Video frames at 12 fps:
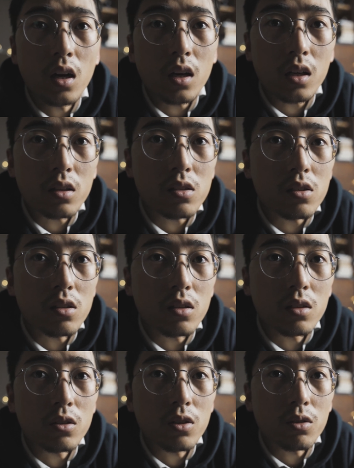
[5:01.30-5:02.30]
I can
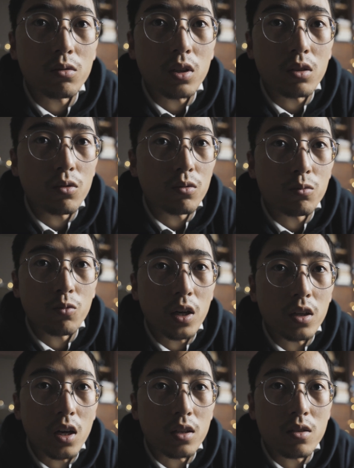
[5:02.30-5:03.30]
see, well,
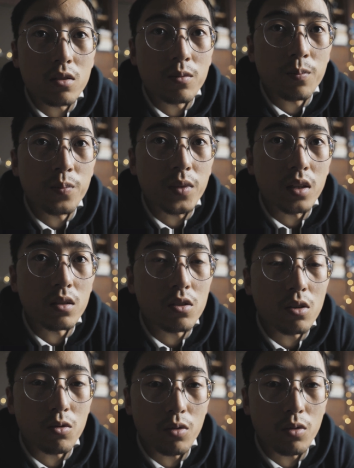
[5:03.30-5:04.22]
why not? It's a